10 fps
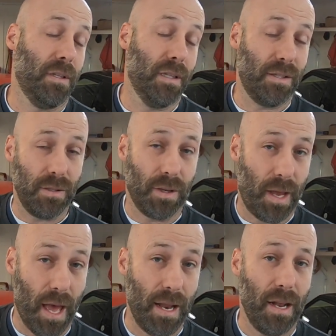Let's
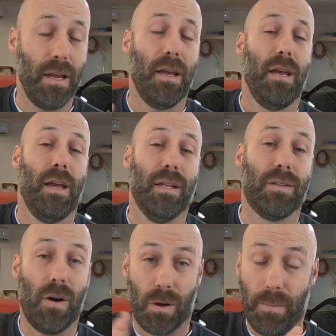look at it and
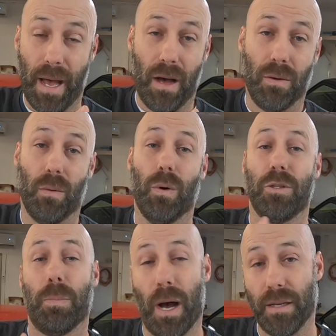talk about
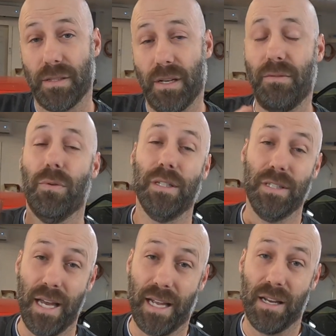what's positive,
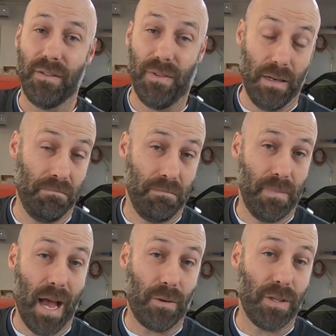what's negative, and
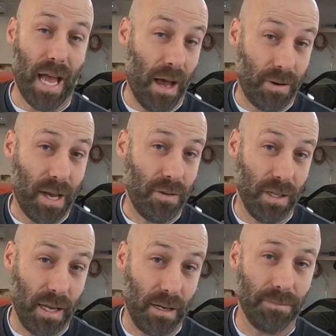how to calculate it.